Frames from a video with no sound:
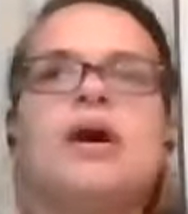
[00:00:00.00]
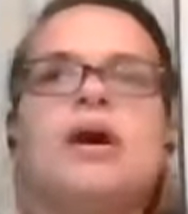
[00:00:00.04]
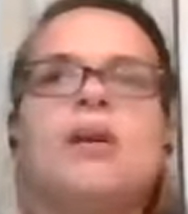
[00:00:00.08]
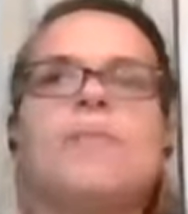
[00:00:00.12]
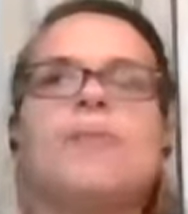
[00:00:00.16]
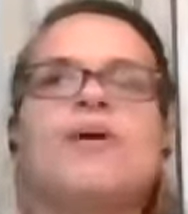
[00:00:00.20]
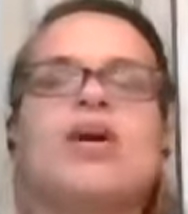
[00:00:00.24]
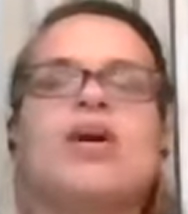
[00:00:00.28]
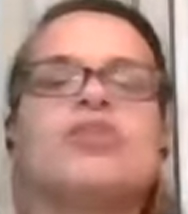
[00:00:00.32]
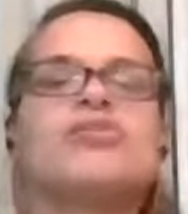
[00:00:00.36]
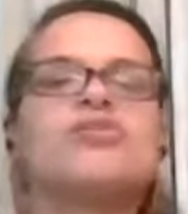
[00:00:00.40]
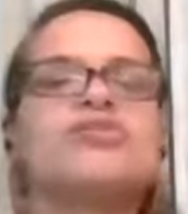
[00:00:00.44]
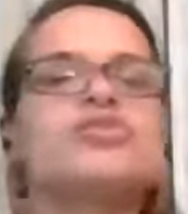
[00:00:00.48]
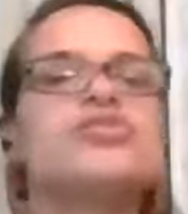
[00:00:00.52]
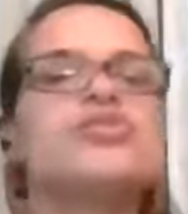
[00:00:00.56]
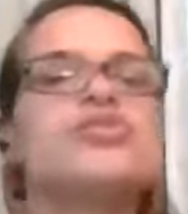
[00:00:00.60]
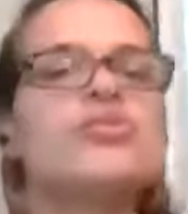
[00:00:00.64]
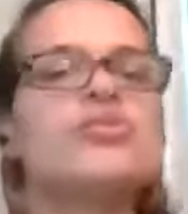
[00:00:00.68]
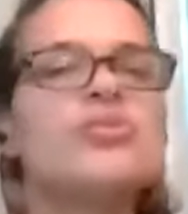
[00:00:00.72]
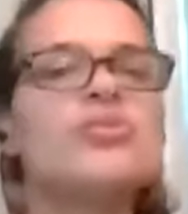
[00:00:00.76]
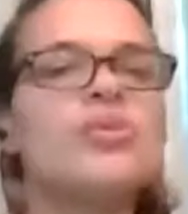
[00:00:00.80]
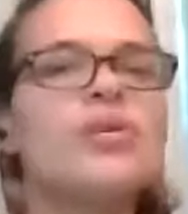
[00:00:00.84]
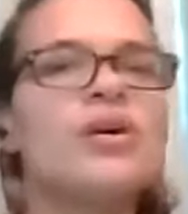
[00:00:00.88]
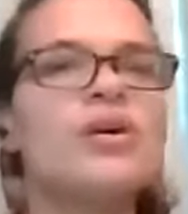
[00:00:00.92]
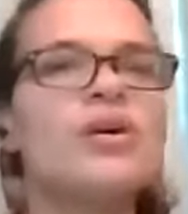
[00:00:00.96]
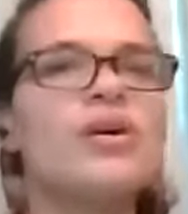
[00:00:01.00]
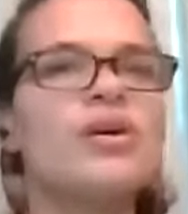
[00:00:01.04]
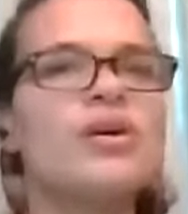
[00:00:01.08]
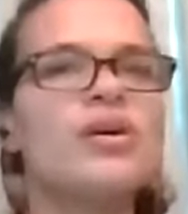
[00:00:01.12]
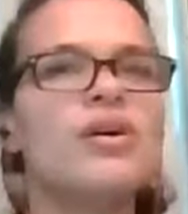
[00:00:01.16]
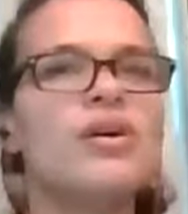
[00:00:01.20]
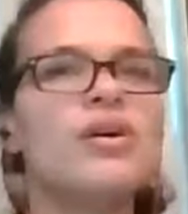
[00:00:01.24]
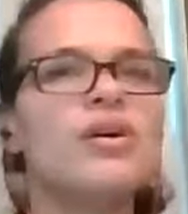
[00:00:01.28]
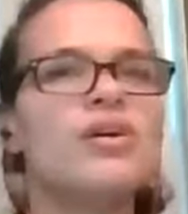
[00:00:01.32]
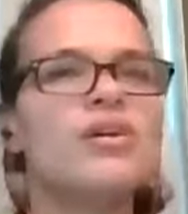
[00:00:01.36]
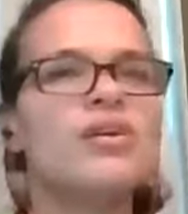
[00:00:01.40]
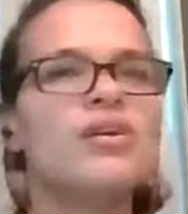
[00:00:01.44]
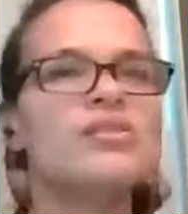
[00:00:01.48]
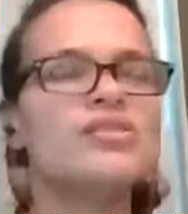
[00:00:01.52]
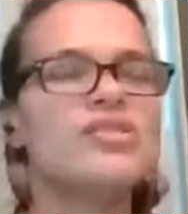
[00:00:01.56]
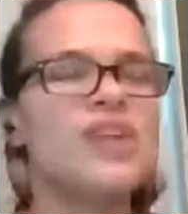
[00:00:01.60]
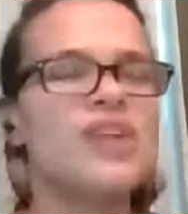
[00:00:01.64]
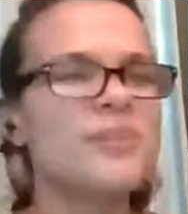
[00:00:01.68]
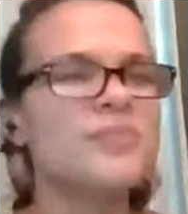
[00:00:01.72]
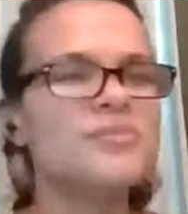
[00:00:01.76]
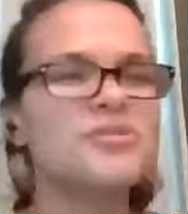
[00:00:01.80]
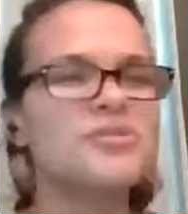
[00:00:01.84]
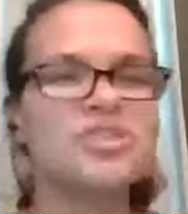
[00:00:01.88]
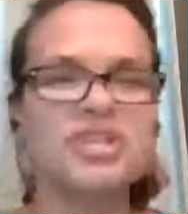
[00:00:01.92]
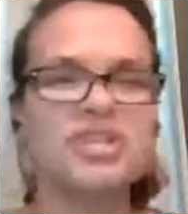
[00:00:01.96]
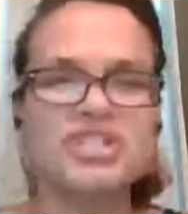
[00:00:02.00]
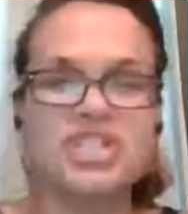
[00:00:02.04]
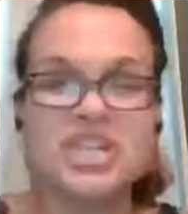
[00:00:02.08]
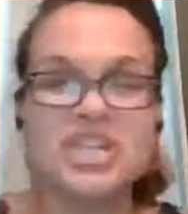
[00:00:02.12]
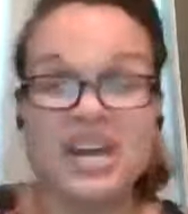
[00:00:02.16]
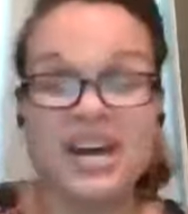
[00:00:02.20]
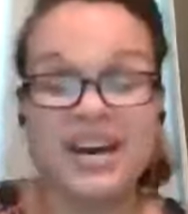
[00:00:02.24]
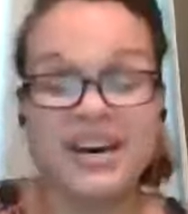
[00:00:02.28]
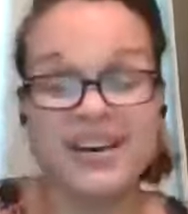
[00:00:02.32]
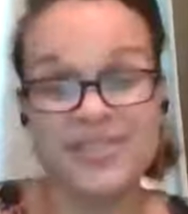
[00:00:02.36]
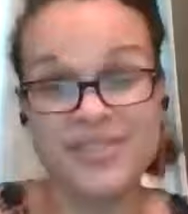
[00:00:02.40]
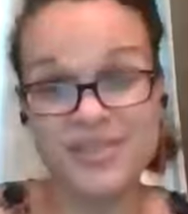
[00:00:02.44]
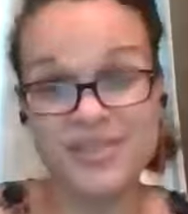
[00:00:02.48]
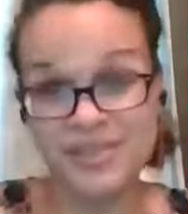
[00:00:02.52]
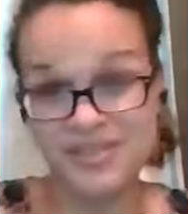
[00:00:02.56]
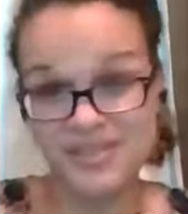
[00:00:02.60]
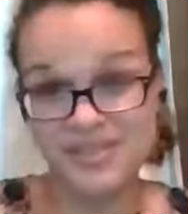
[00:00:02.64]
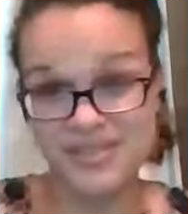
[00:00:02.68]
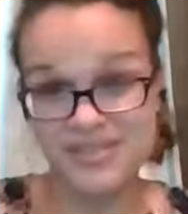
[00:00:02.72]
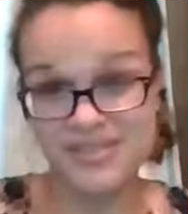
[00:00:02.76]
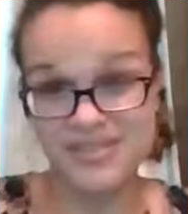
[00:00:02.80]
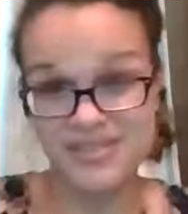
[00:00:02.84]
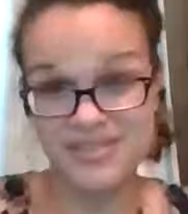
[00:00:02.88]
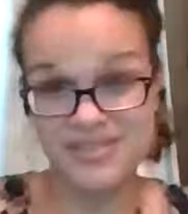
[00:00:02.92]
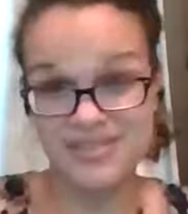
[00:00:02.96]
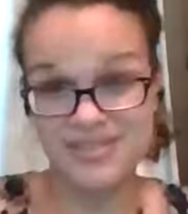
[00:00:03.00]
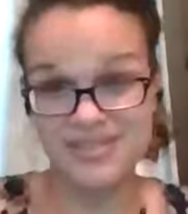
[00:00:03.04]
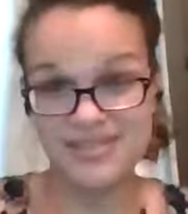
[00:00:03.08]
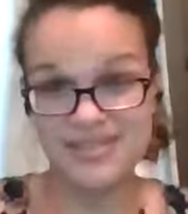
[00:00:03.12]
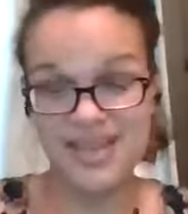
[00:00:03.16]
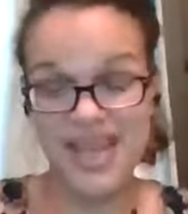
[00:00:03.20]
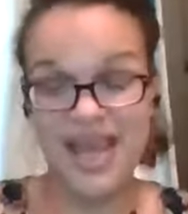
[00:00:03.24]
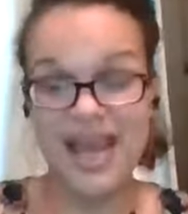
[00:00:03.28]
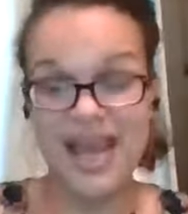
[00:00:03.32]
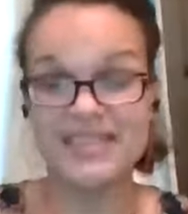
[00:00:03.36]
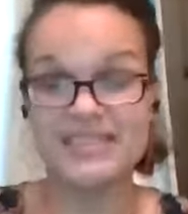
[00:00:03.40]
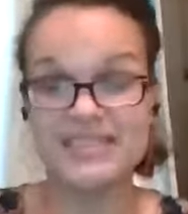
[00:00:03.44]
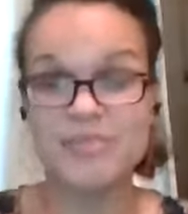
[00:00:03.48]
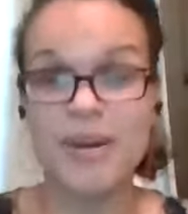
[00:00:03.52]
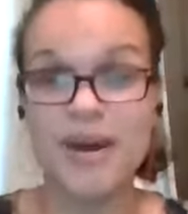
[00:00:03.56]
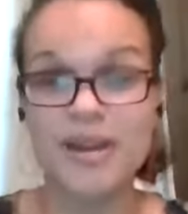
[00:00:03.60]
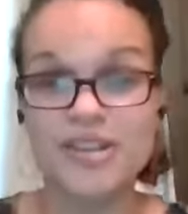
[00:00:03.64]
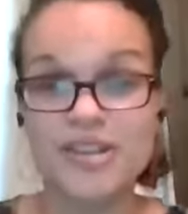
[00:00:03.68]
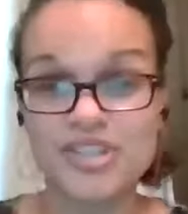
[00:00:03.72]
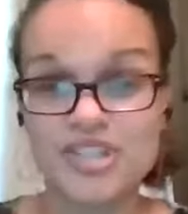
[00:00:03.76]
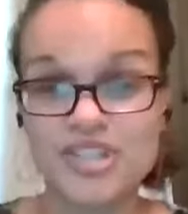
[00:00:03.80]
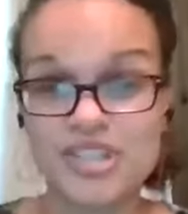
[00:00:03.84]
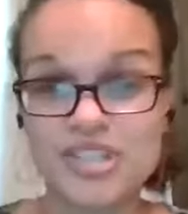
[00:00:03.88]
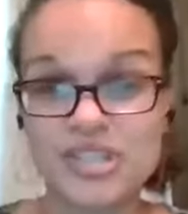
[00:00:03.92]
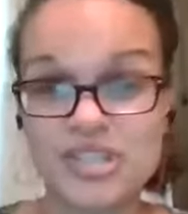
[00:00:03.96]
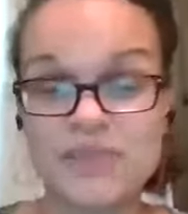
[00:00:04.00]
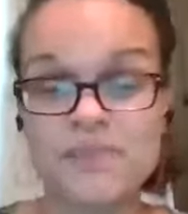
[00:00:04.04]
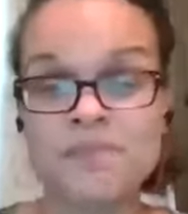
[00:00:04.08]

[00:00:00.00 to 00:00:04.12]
but also stop judging others as much.